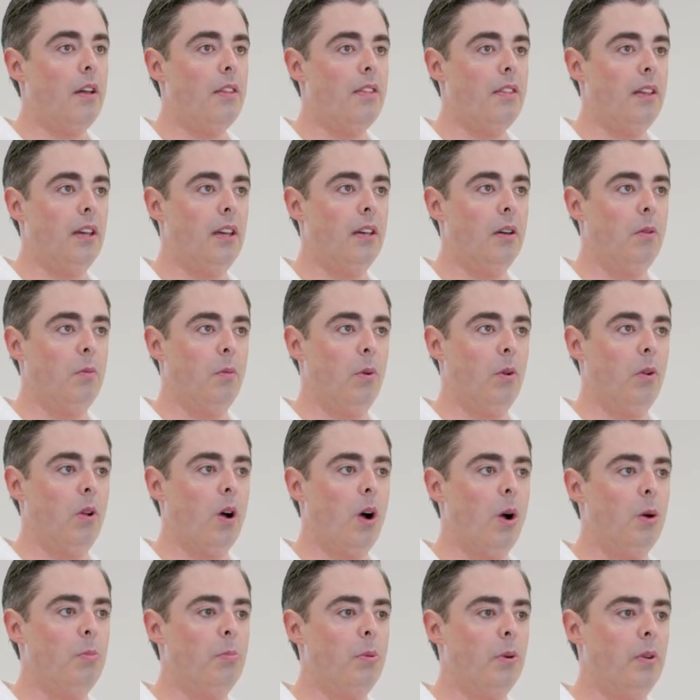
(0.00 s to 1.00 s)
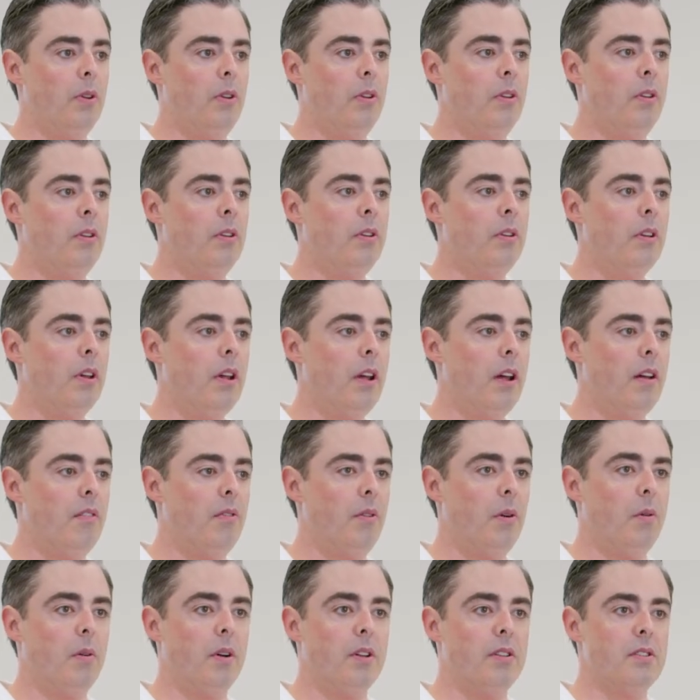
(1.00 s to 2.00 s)
think it will open
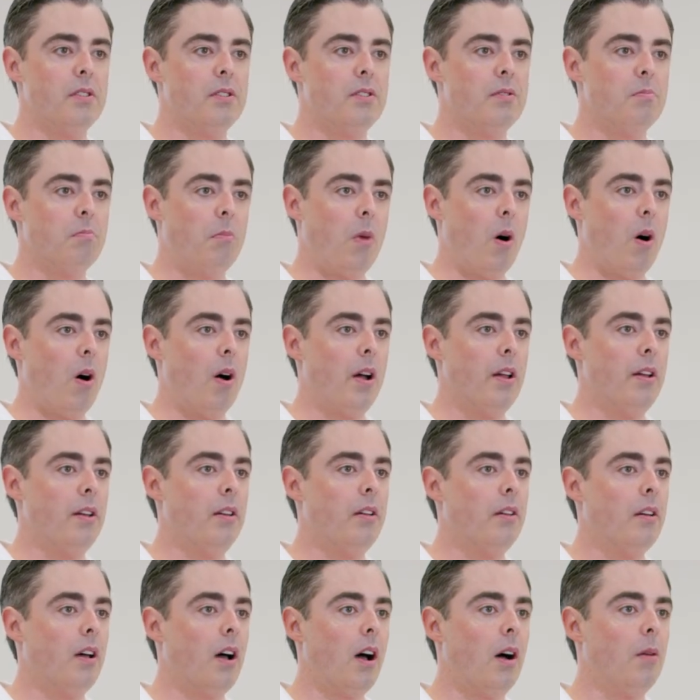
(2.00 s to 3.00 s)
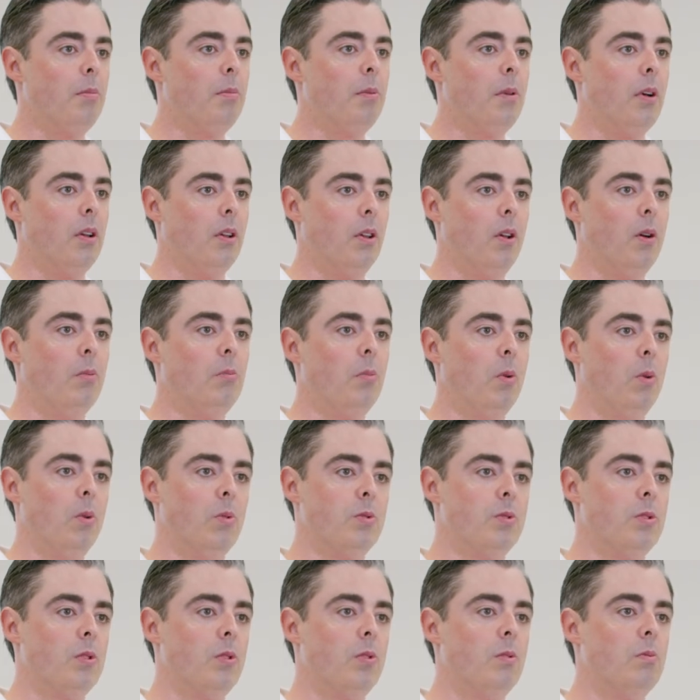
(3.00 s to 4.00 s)
everyone's mind up a lot
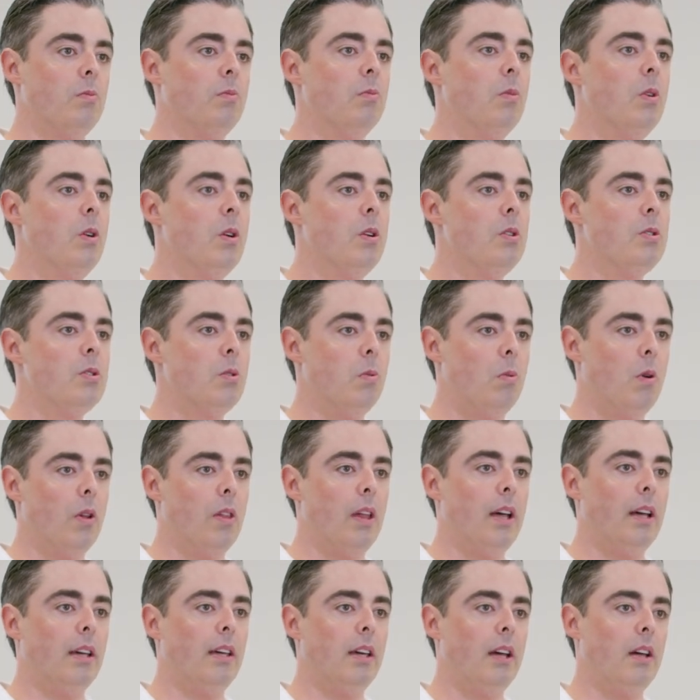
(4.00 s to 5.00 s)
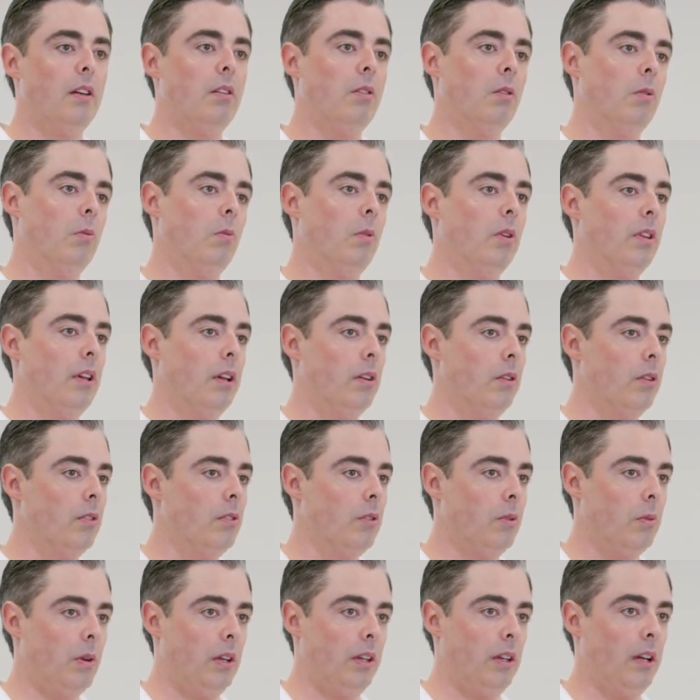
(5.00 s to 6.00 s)
more to what they can do and what they're not
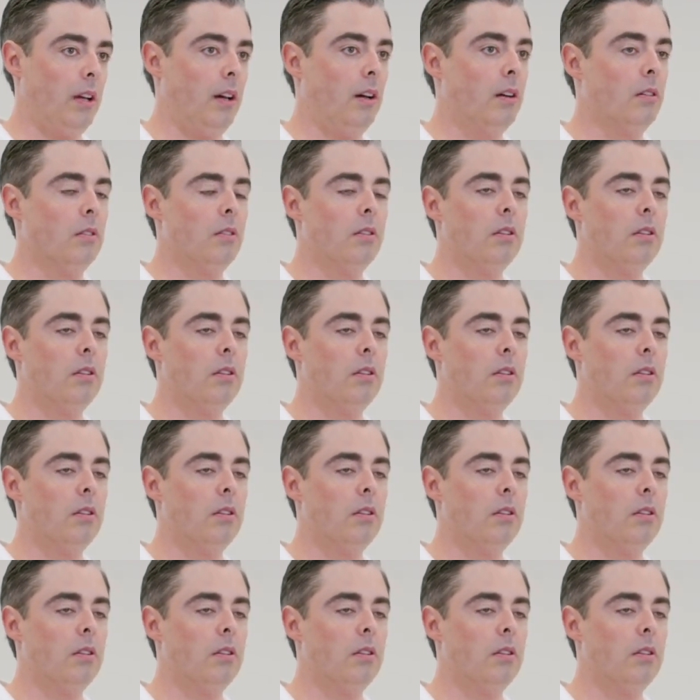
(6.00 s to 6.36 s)
doing now.